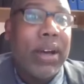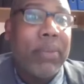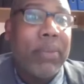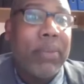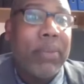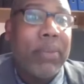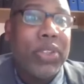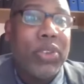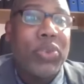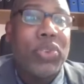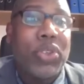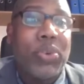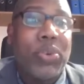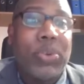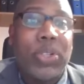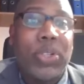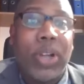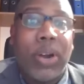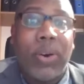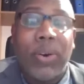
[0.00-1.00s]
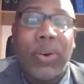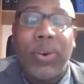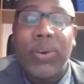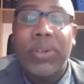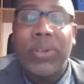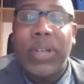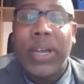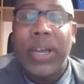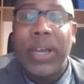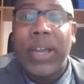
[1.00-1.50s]
you see, which are
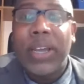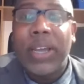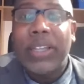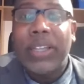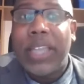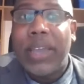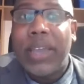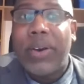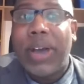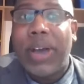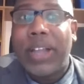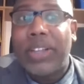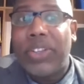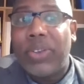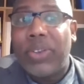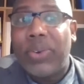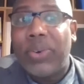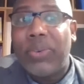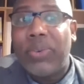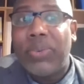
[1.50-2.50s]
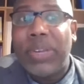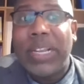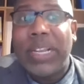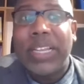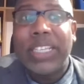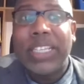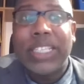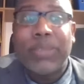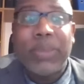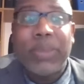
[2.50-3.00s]
older, they, and you
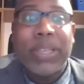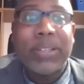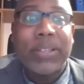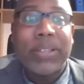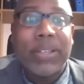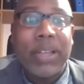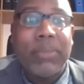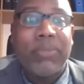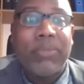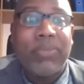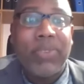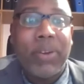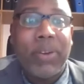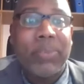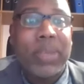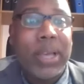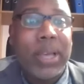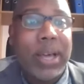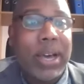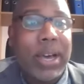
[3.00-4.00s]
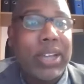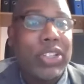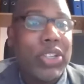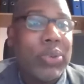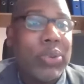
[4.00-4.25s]
really speak to them from the heart,